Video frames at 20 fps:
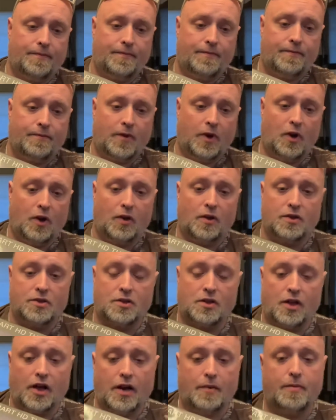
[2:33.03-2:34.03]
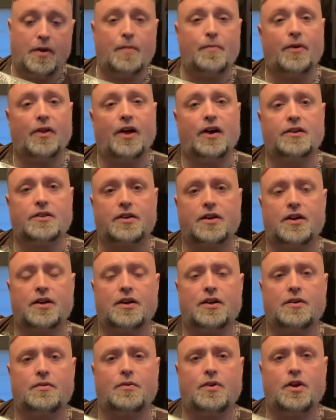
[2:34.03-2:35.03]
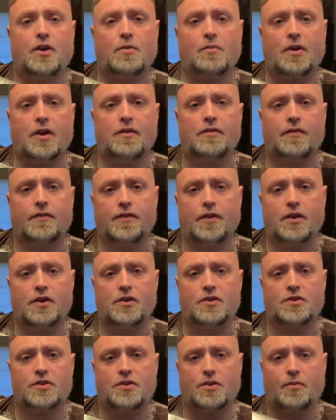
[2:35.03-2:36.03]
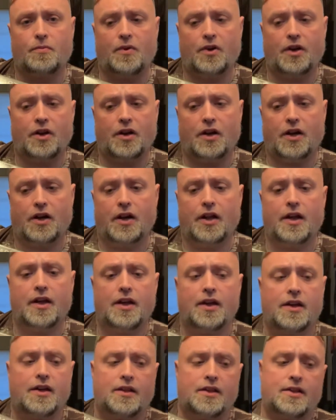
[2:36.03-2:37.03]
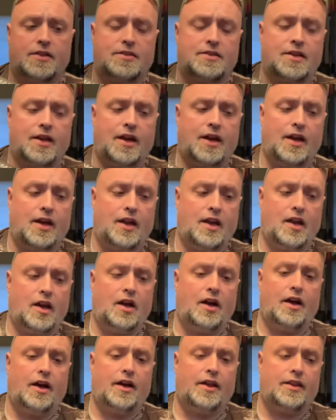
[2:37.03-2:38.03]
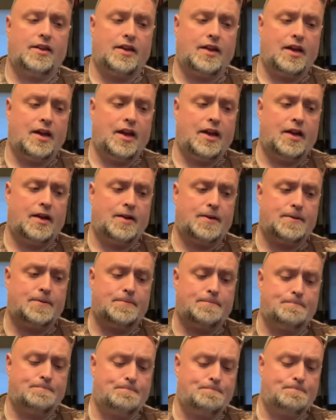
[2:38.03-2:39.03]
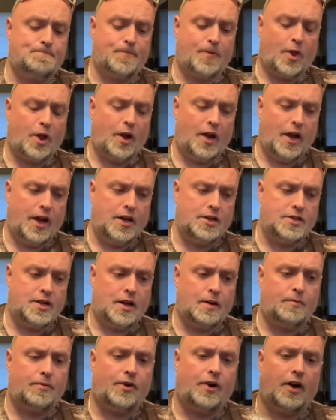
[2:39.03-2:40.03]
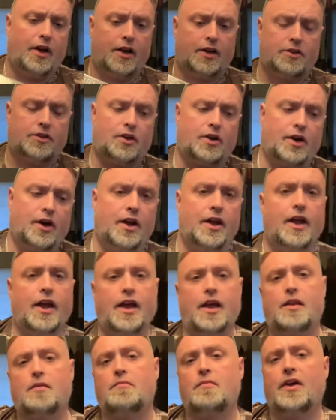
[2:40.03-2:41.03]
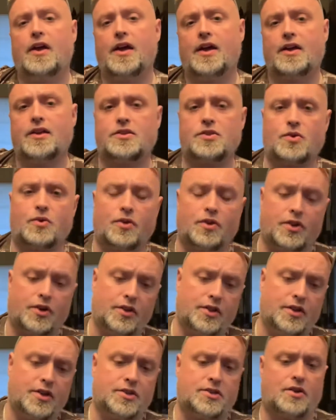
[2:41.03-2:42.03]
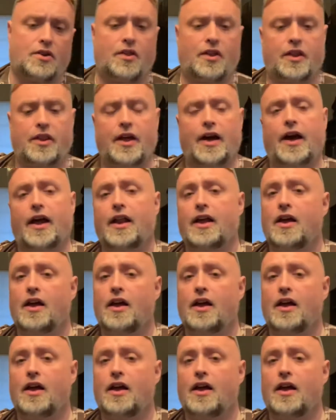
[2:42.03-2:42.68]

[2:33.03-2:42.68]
there's a lot of people out there, when you read reviews and whatnot, that say the ATN products are hit and miss, or they're this or they're that.